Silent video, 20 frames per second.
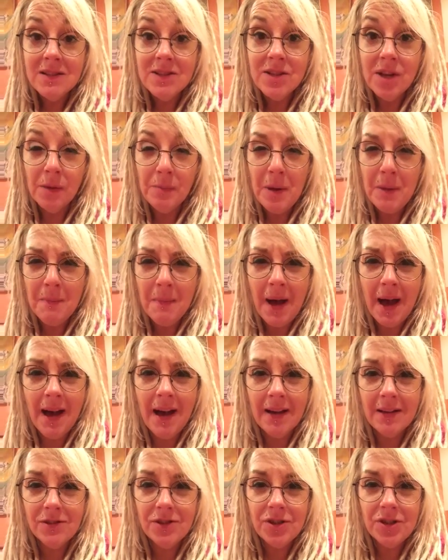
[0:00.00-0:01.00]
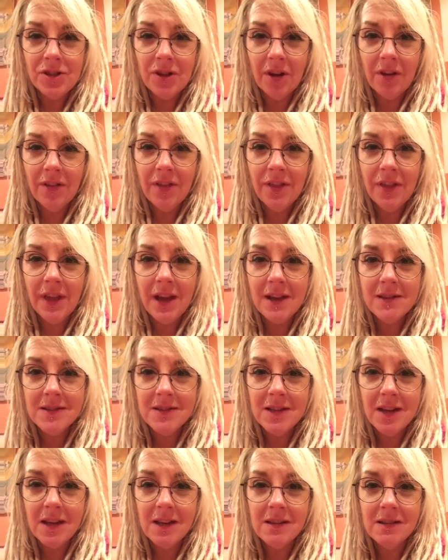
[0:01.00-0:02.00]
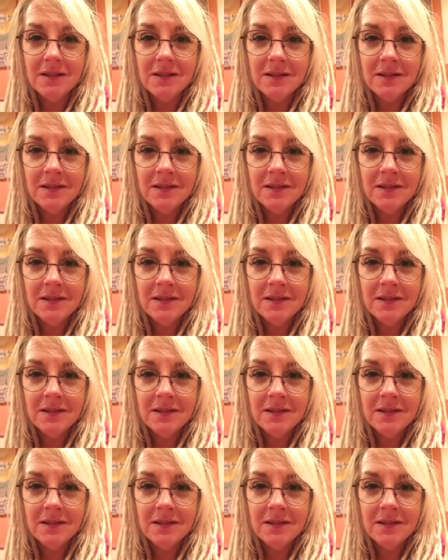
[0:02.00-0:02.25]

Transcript: So it'll be March on Thursday.